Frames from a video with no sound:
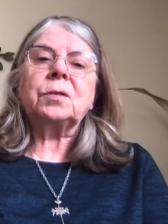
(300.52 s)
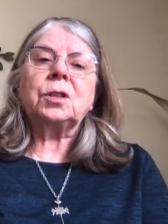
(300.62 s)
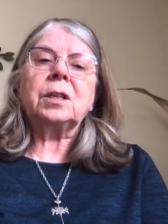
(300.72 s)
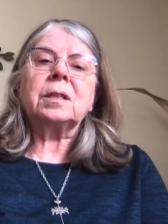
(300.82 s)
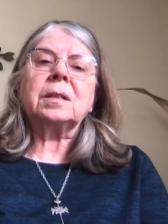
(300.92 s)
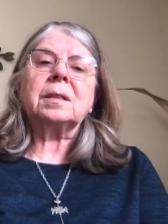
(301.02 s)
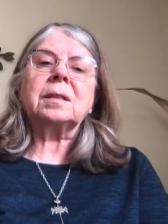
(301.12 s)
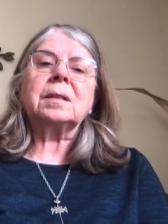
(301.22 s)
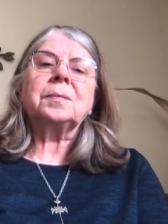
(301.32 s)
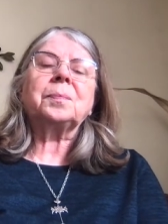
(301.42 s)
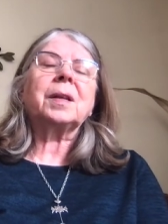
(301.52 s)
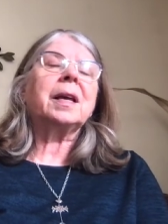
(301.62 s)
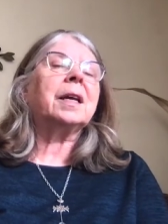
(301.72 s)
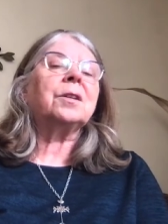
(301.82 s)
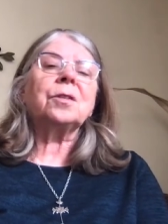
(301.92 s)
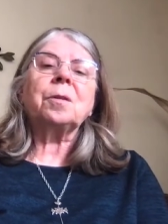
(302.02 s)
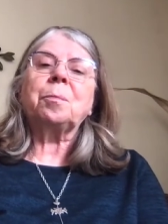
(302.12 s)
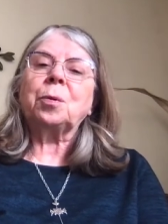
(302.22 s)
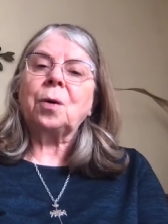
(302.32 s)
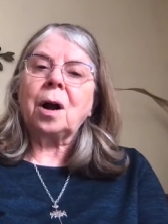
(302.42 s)
of Jesus into the
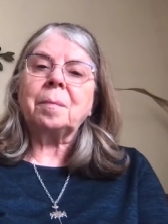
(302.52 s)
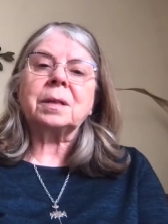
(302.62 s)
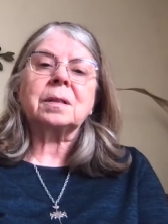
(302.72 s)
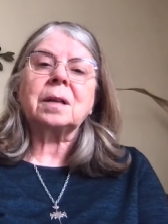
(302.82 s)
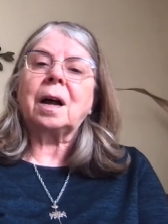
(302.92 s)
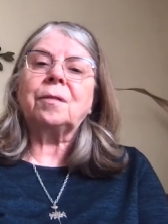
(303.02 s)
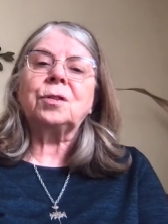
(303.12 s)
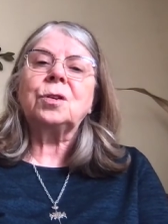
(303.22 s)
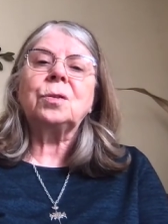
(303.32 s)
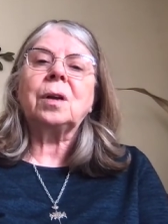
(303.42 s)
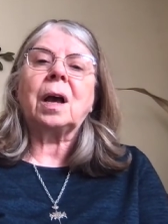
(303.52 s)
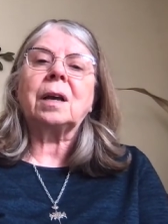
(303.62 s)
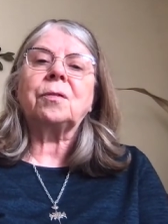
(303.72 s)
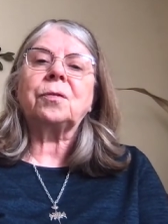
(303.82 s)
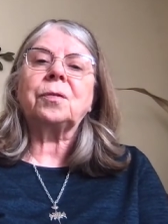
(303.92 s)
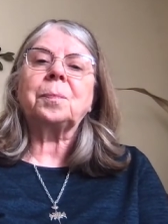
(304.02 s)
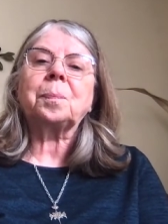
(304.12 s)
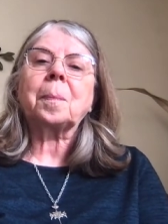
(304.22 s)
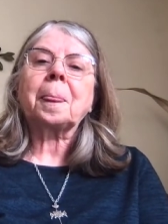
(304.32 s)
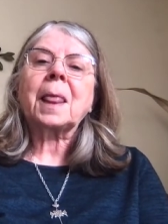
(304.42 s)
promise of new life.
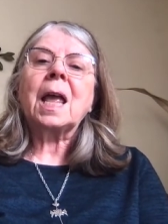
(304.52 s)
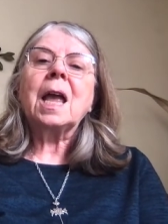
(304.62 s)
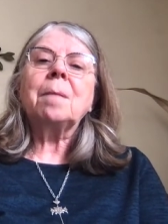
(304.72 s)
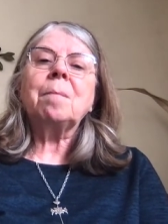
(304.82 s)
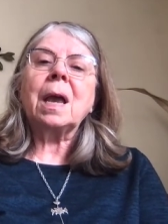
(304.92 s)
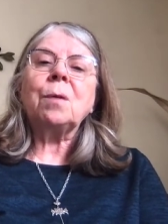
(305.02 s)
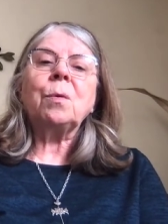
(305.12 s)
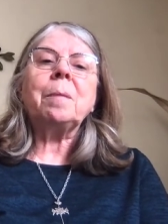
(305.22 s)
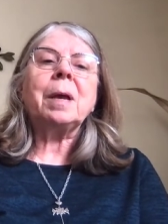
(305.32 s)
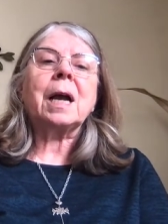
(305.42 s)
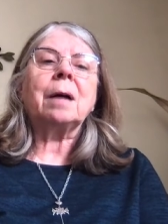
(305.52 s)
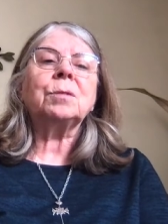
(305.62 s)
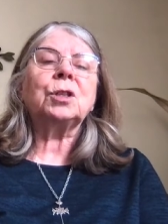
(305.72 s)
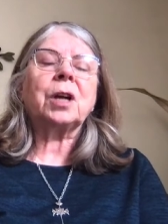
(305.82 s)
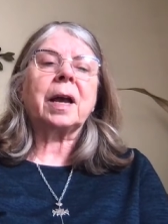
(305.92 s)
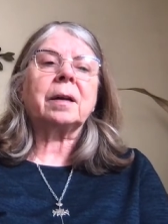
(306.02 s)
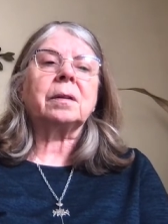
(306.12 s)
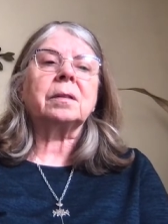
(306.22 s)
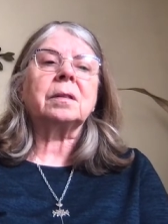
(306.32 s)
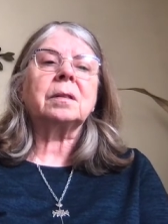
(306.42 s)
May we become
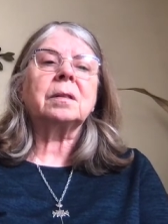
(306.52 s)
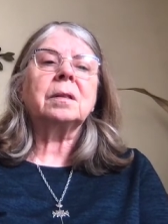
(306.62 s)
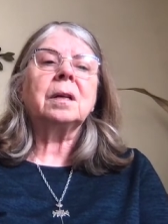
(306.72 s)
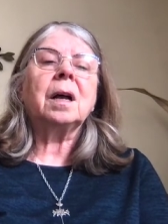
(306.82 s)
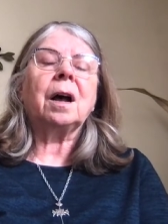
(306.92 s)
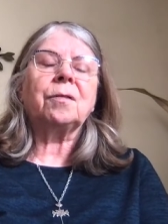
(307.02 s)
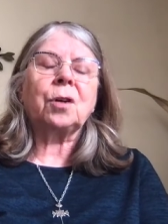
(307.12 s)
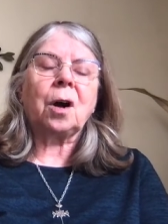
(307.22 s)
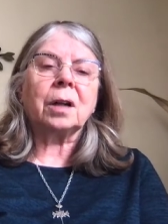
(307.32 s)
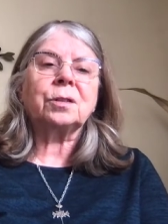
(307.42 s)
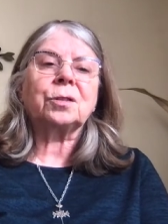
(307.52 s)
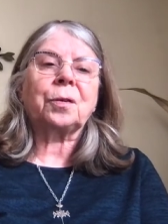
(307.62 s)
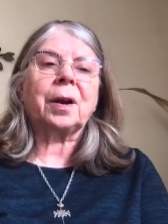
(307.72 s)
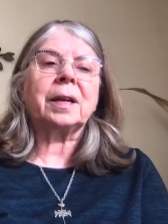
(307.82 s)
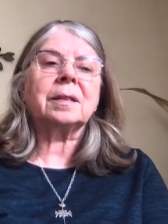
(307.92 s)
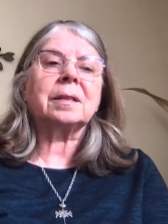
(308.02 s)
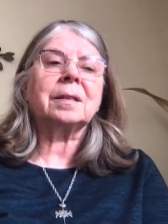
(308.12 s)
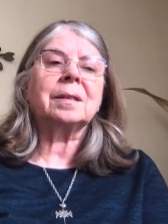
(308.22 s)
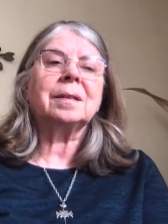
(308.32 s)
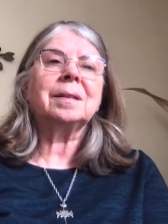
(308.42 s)
channels of God's
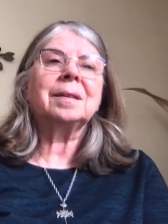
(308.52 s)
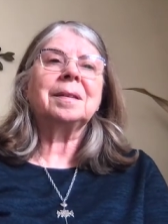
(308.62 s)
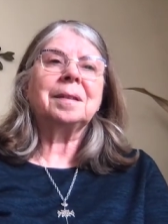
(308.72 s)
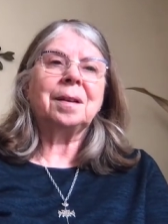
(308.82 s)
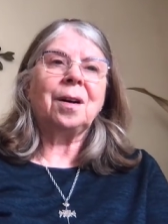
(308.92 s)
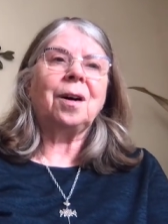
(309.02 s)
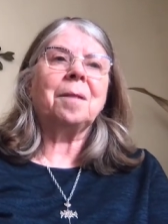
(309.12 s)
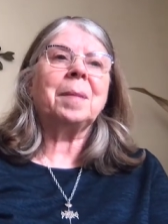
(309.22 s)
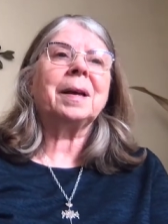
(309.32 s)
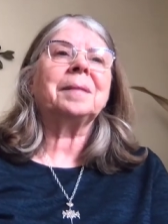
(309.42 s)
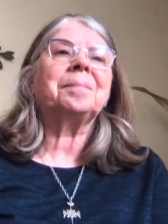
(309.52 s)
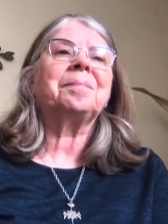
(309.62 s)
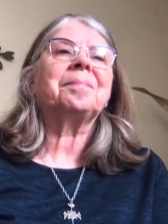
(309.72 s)
grace. Amen.